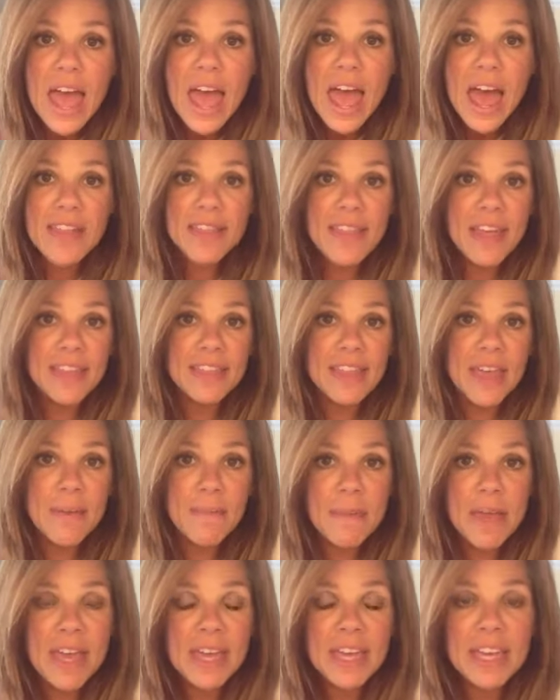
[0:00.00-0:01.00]
And then they
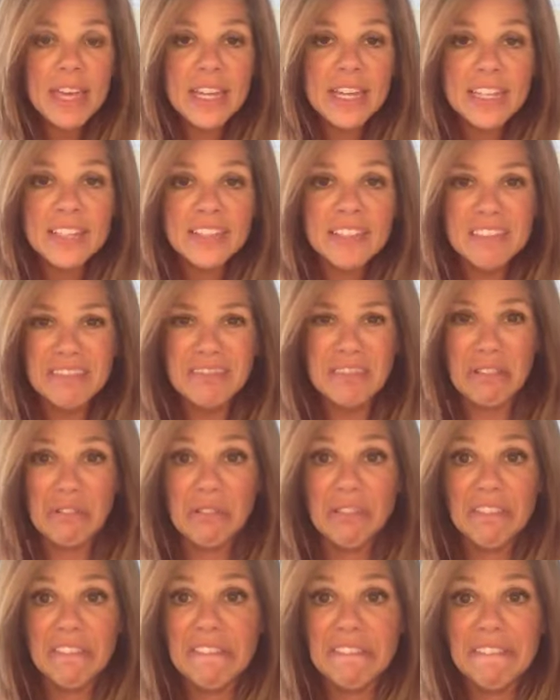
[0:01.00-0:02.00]
make it and,
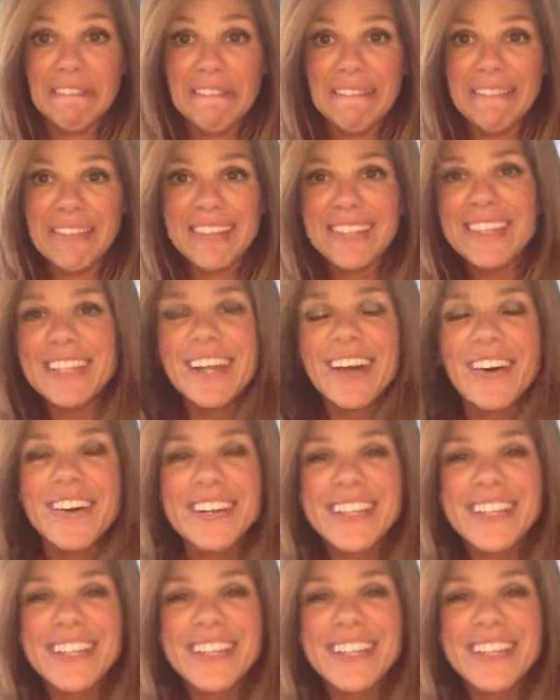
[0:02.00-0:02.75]
you know,